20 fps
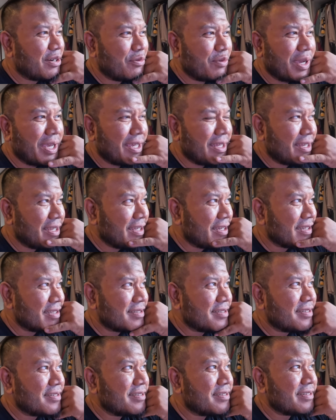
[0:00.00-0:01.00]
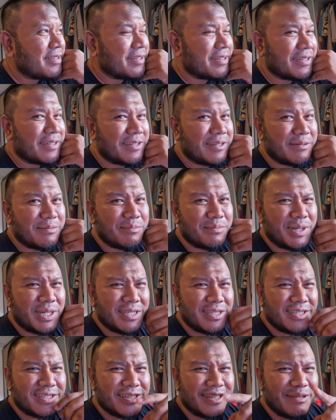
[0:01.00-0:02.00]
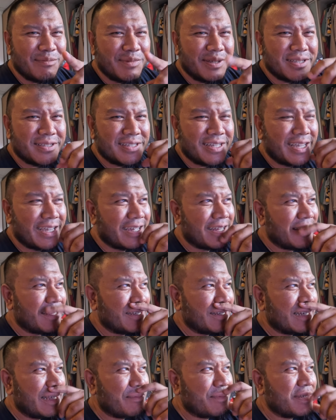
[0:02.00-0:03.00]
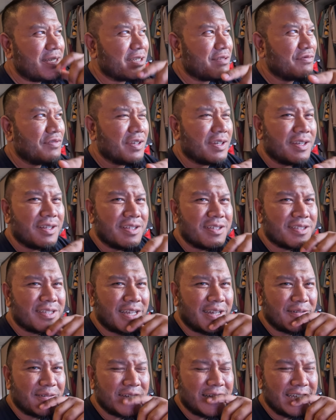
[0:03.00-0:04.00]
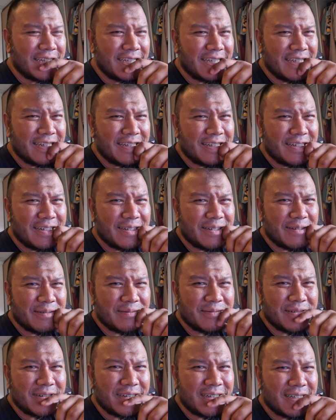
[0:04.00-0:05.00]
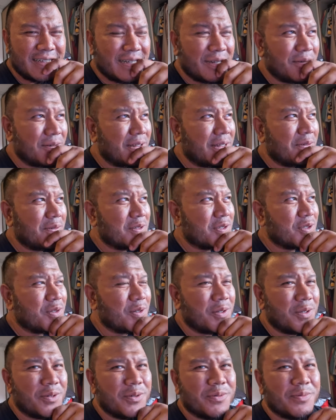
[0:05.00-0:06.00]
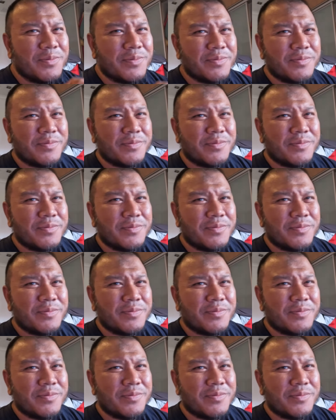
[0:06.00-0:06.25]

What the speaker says: where it is. But just give me a sec. Let me just figure this out, and then I will show you.